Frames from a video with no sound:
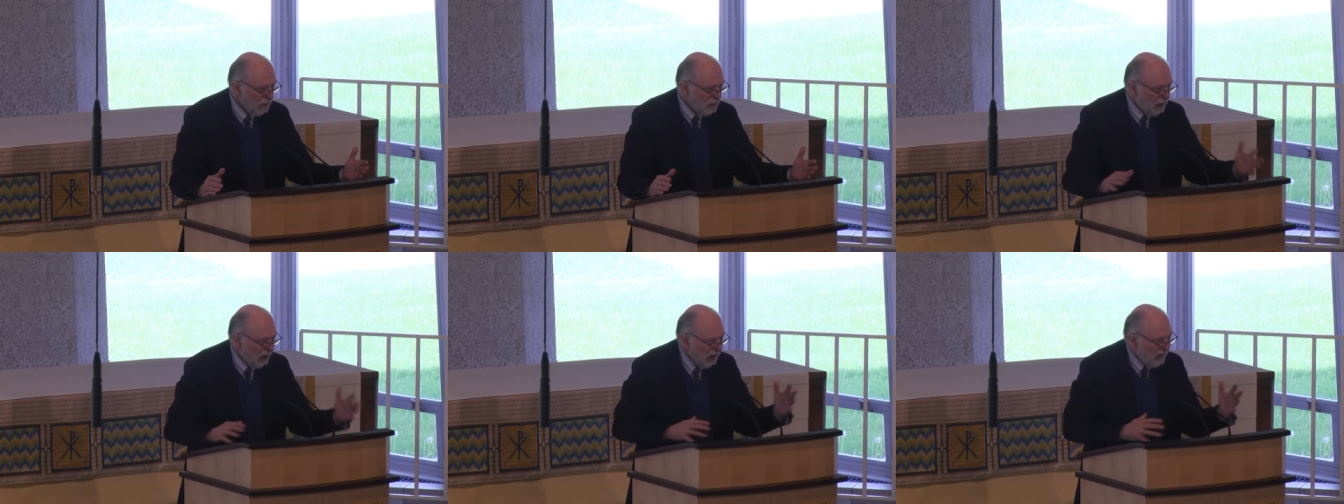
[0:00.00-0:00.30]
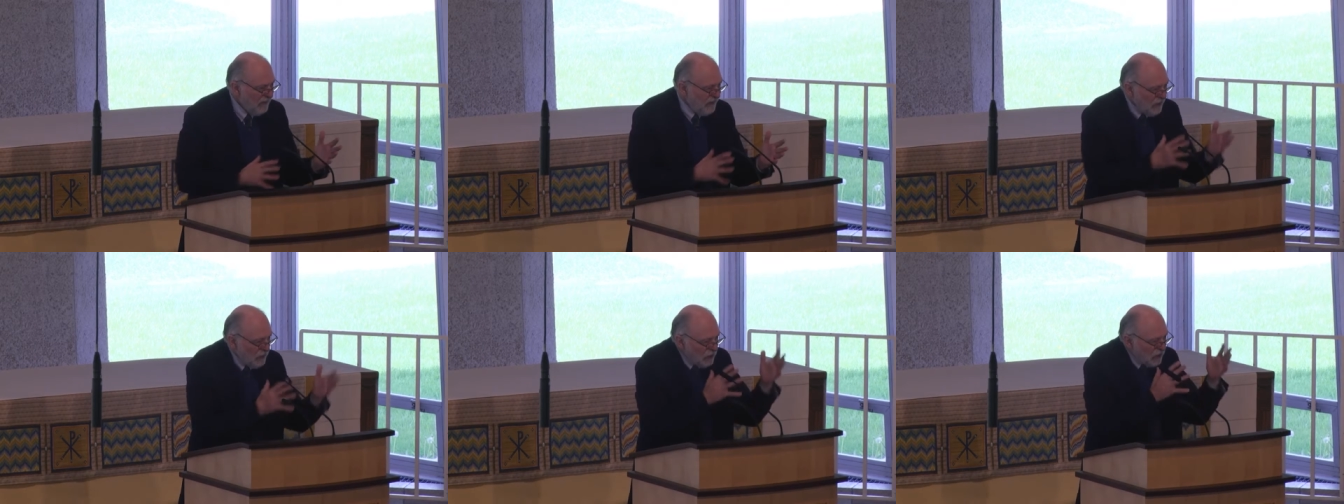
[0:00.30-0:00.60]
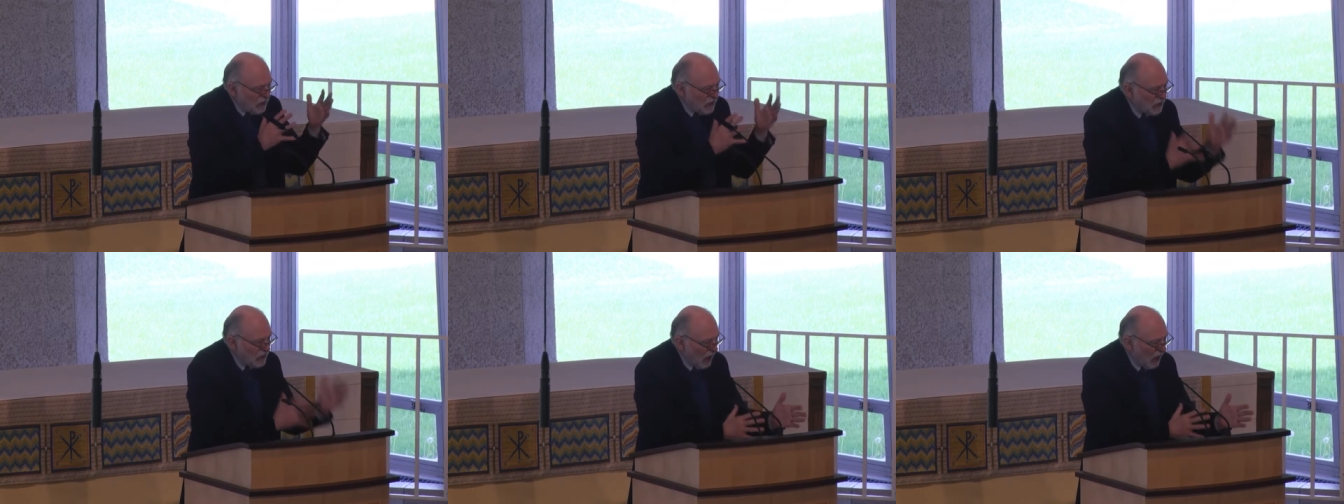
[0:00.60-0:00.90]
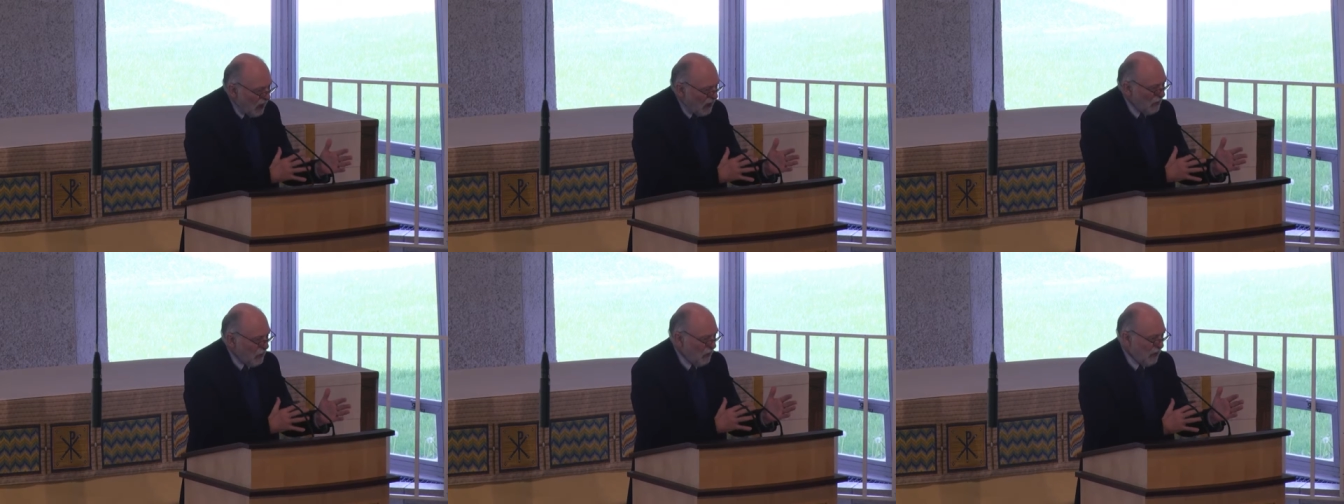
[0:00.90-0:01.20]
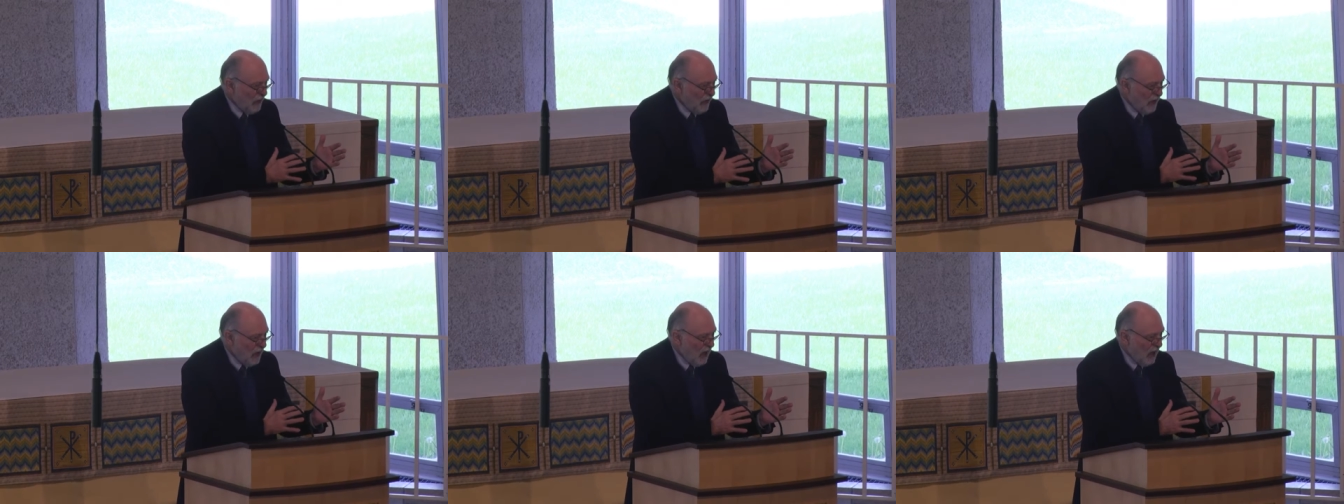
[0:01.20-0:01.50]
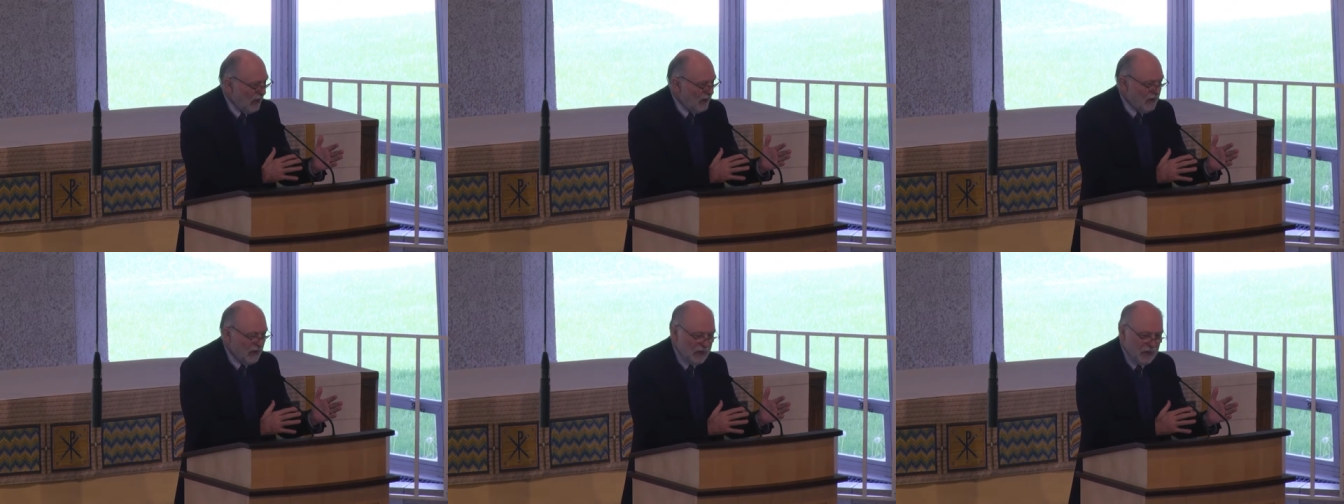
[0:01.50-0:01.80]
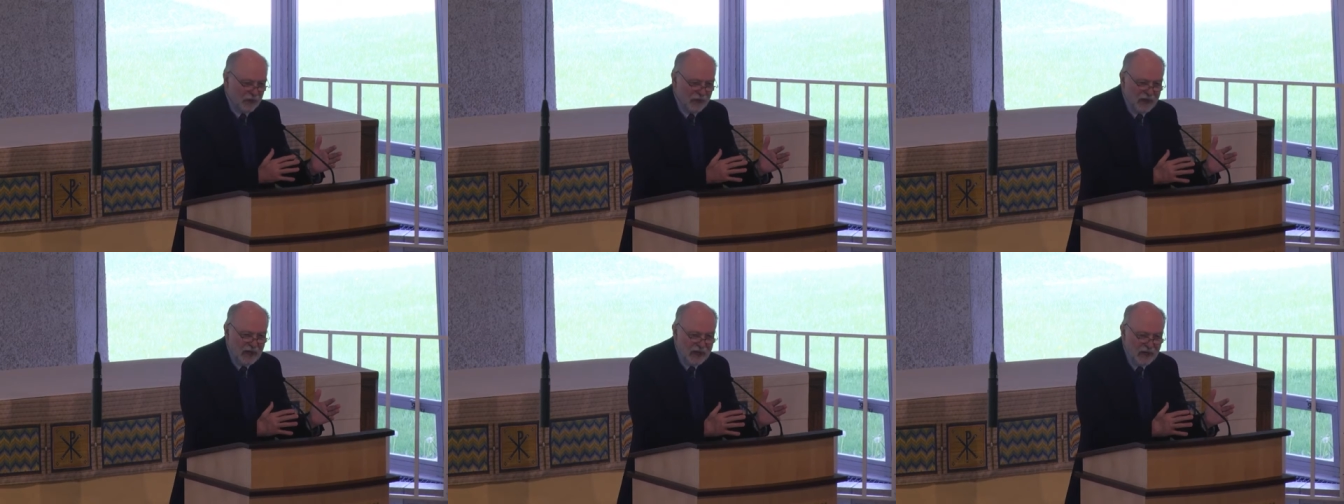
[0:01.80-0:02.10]
But if you start with God the
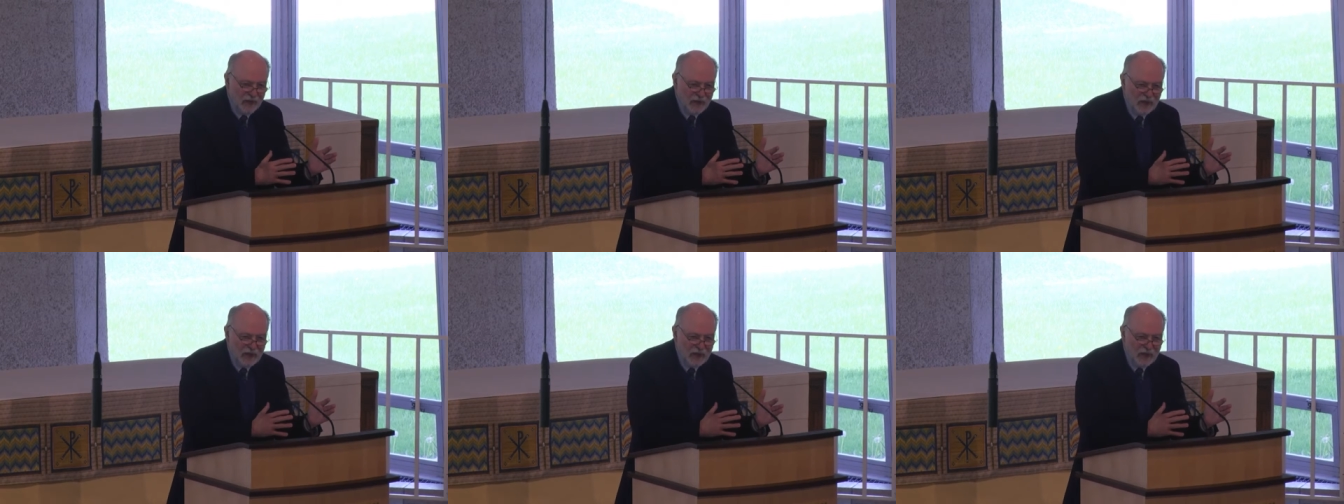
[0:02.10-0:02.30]
Creator,